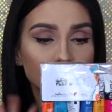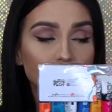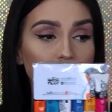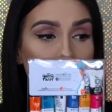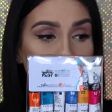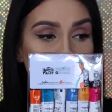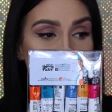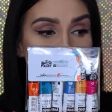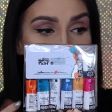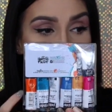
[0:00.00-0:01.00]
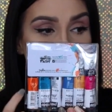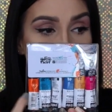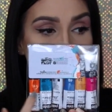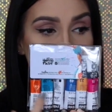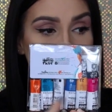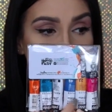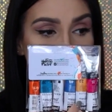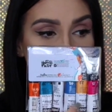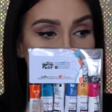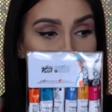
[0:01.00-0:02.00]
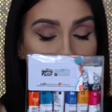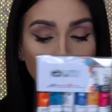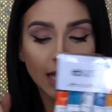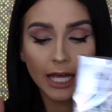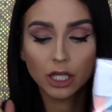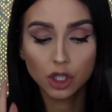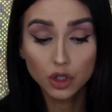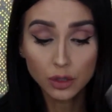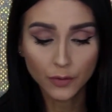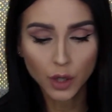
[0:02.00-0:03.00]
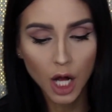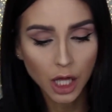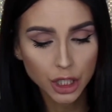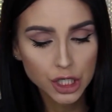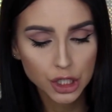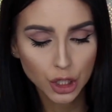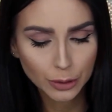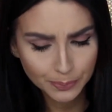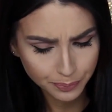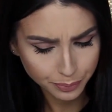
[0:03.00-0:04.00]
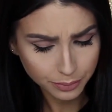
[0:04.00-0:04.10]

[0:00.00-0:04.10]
six colors, and they're all like really like useful colors. So